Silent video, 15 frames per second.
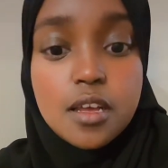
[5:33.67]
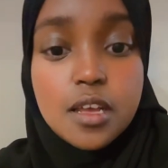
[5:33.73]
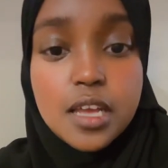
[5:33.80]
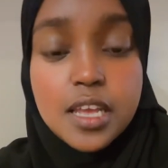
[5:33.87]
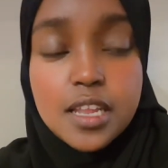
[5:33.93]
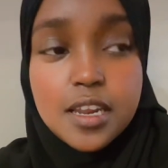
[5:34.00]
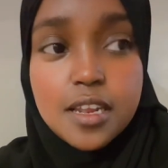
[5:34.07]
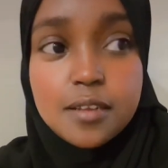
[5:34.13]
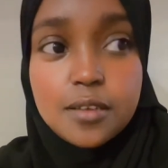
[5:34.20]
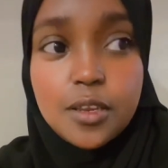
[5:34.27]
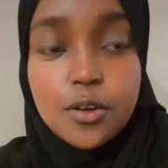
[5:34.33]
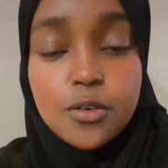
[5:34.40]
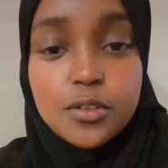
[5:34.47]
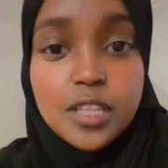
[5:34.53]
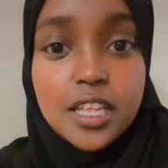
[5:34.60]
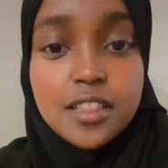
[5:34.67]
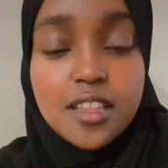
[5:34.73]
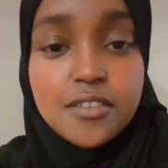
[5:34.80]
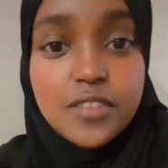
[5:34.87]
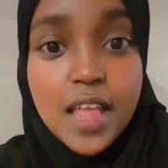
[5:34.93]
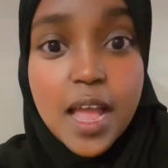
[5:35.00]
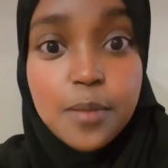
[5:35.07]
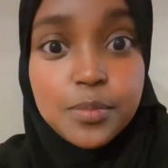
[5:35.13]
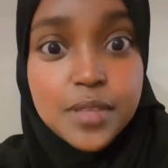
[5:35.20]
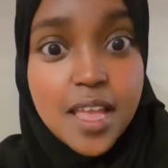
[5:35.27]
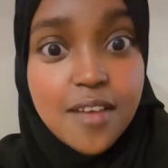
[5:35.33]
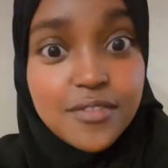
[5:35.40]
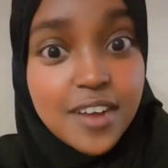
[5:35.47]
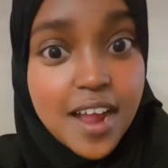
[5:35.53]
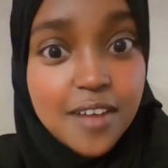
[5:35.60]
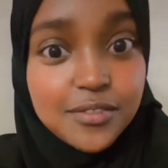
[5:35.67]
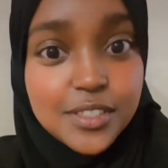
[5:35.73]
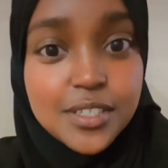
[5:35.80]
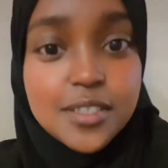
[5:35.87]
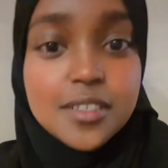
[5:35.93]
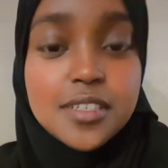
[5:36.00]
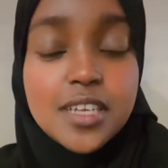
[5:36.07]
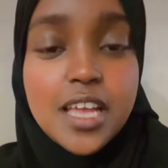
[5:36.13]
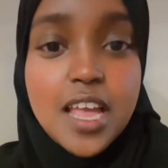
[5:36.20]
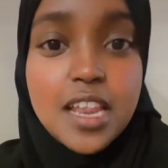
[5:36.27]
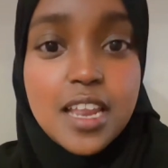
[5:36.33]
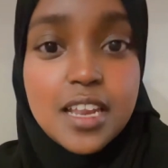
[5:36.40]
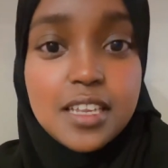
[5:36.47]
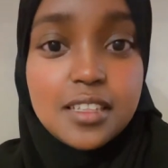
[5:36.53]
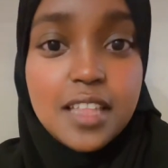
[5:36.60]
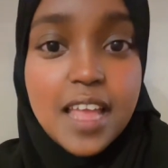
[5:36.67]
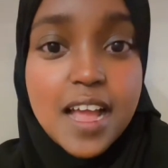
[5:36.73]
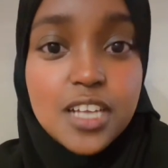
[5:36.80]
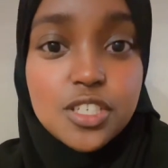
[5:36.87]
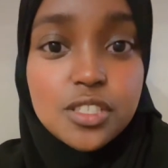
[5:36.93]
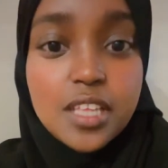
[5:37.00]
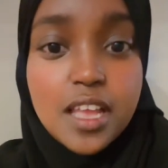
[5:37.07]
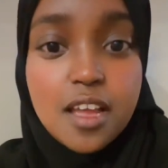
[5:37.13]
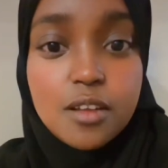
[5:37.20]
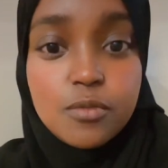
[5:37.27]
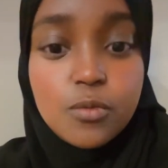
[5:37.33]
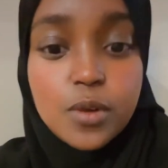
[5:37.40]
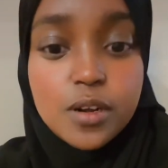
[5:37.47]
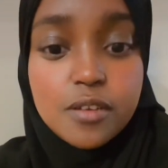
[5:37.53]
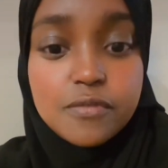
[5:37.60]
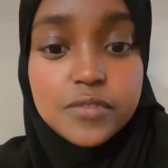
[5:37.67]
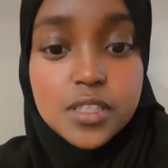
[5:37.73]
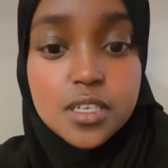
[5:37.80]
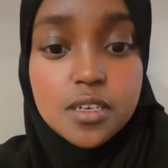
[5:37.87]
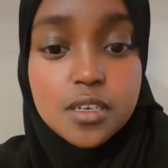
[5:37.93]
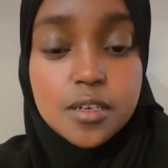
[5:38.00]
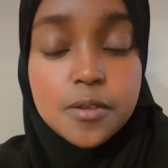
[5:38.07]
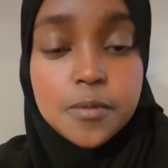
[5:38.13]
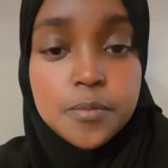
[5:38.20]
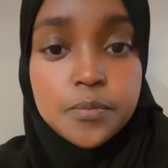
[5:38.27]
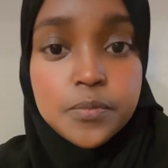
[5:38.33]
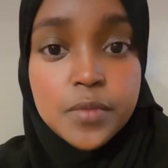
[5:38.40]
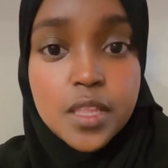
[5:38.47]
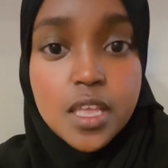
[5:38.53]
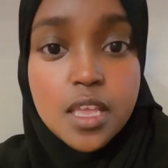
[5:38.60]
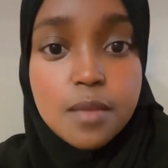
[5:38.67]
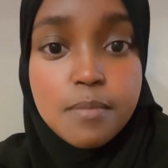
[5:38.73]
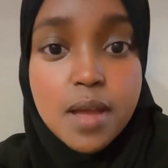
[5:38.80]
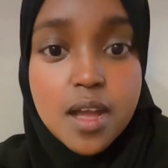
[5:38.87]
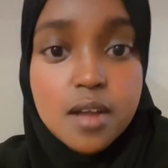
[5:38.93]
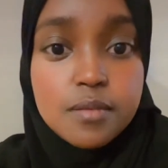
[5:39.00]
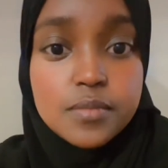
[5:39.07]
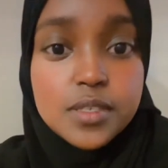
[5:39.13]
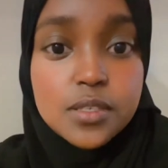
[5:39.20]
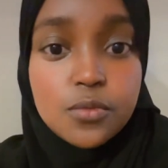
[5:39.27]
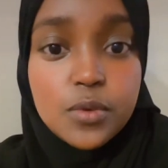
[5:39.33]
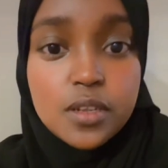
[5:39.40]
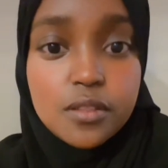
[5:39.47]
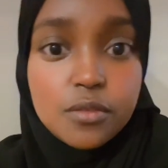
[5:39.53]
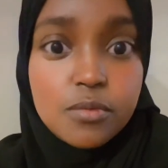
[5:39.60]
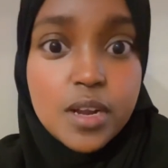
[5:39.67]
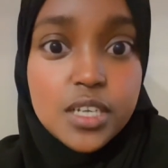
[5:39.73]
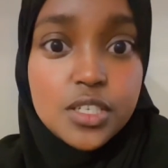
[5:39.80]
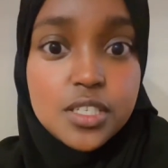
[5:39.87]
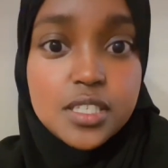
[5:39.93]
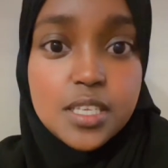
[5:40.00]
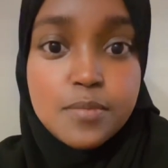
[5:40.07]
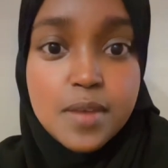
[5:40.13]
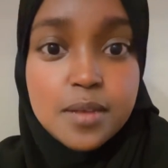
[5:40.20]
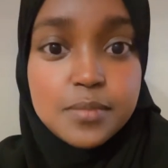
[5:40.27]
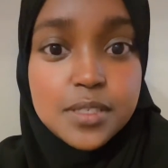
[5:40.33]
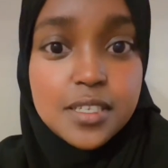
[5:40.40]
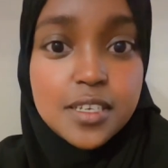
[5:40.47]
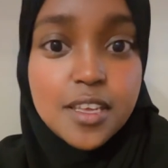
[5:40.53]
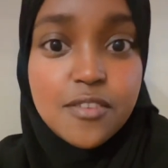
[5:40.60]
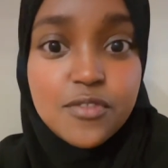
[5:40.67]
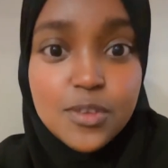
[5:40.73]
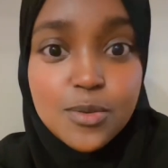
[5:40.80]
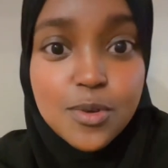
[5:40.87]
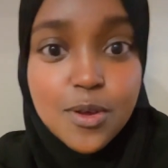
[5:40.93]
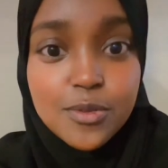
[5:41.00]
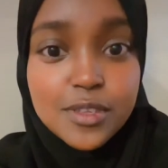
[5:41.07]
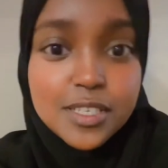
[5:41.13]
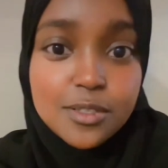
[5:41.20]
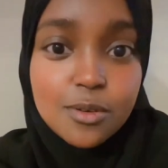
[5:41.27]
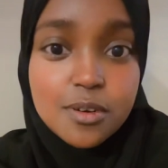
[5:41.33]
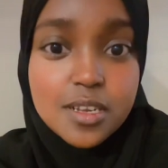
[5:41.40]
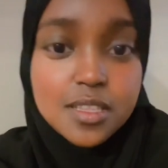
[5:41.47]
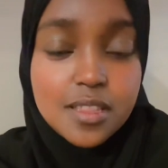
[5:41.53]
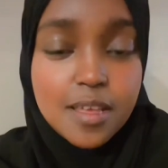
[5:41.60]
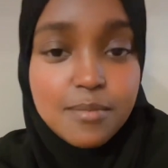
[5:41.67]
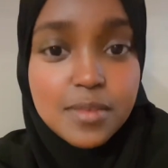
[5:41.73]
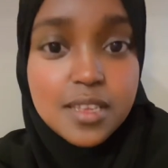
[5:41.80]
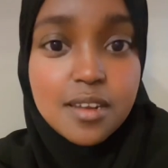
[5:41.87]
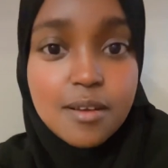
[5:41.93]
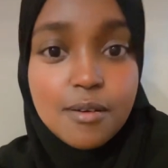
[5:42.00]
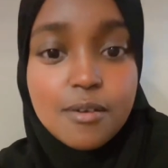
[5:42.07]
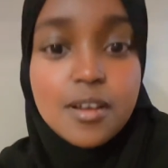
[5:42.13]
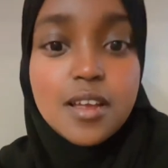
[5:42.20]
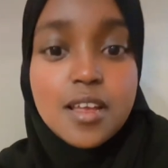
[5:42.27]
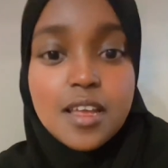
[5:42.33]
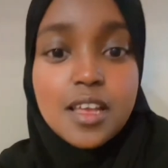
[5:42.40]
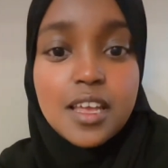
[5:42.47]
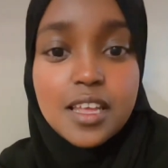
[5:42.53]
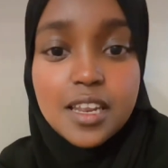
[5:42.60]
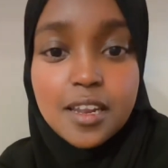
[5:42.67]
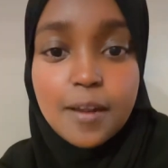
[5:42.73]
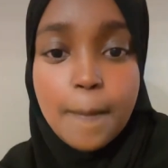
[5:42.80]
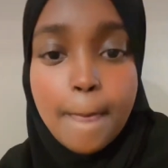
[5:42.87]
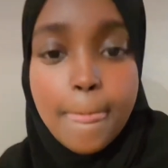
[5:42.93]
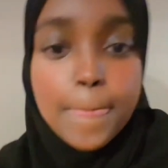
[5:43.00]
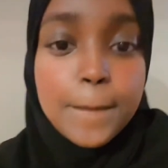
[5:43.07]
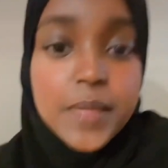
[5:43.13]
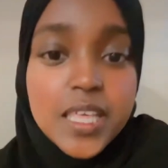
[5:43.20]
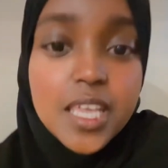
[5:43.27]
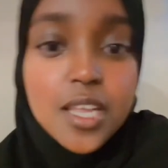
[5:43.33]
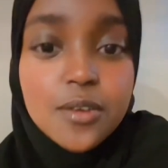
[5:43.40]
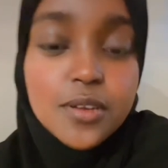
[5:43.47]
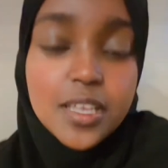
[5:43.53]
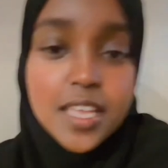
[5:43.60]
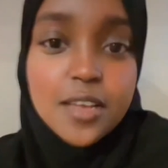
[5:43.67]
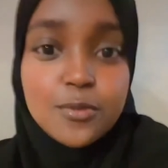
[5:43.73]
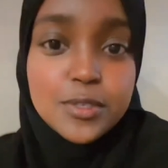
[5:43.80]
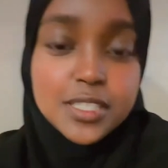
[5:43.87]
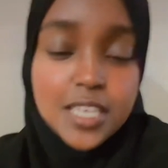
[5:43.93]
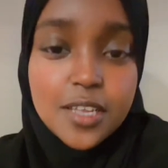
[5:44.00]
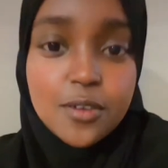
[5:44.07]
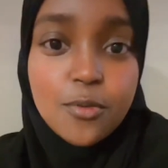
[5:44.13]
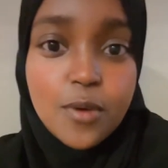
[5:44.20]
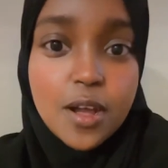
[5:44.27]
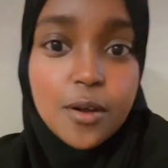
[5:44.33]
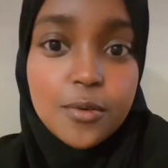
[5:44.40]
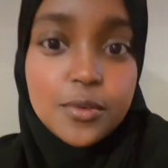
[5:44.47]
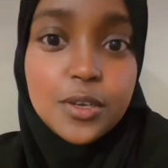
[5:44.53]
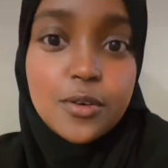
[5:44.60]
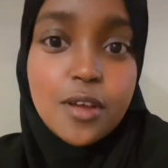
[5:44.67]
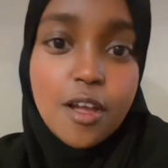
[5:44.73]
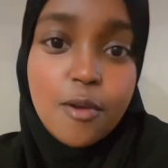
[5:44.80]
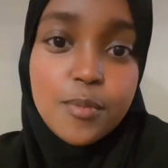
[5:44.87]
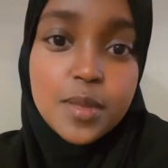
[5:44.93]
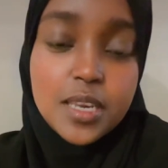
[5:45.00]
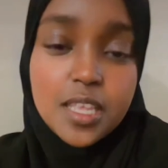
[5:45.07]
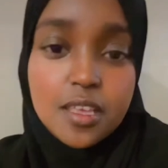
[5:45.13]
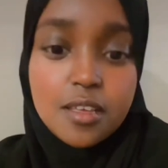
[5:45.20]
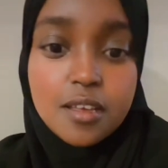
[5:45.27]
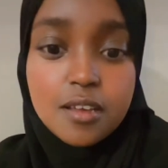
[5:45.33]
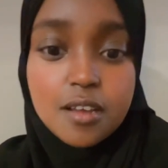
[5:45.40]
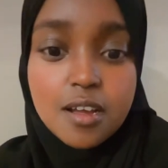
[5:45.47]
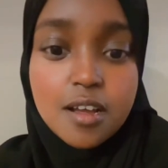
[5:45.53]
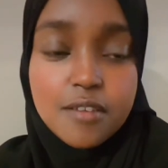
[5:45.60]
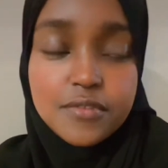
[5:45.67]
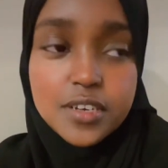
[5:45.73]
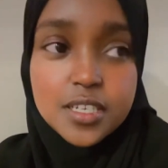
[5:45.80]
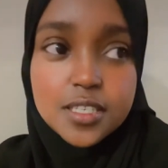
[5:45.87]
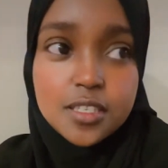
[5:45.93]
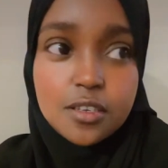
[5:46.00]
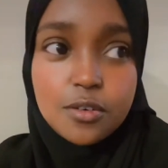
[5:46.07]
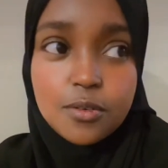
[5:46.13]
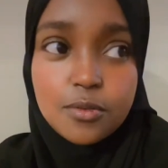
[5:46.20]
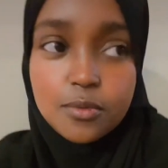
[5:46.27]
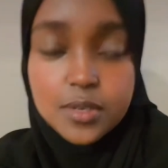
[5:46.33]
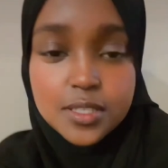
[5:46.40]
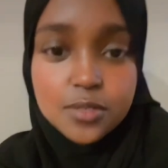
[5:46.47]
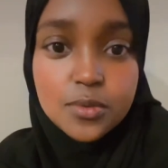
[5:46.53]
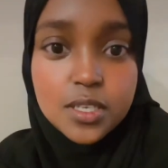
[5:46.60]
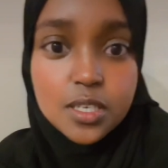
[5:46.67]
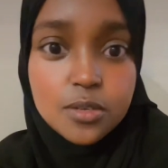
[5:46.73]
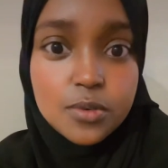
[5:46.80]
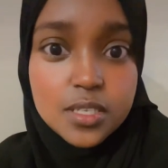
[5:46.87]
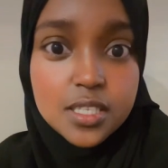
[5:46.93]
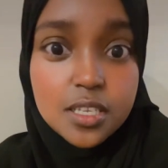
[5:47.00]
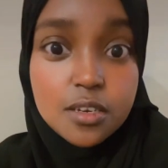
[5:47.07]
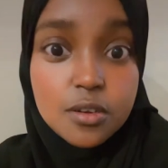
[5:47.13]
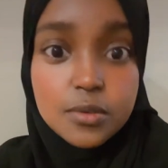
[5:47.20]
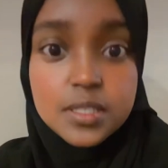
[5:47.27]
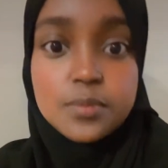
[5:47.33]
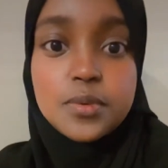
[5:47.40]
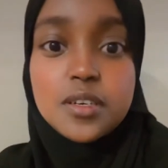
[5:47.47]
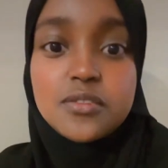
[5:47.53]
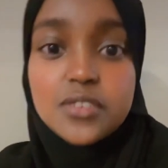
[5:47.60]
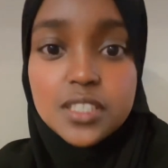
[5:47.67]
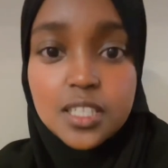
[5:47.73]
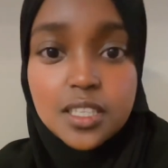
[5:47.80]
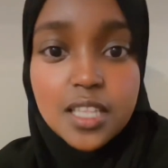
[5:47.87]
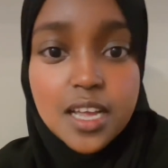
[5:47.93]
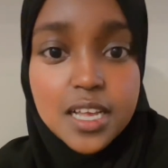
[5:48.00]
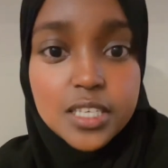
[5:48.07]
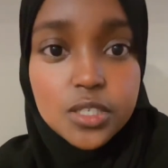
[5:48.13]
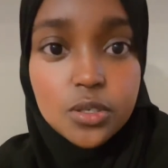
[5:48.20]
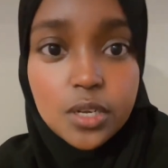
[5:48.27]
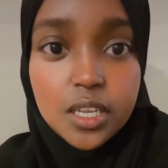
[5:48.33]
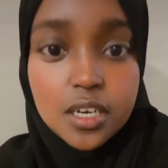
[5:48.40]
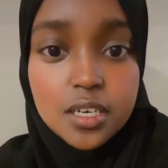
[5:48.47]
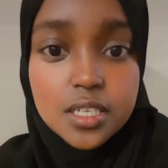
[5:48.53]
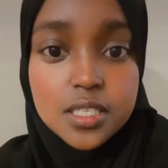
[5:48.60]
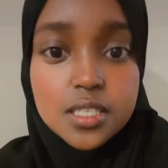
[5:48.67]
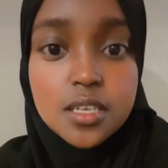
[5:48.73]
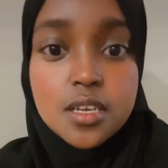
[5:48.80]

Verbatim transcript: and then you know they lived happily ever after and then they actually had one of the imams one of the righteous imams if you know the story let me know and then hearing it was like wow you know how many of us. You know, once we do a sin, no one's perfect. Allah has created us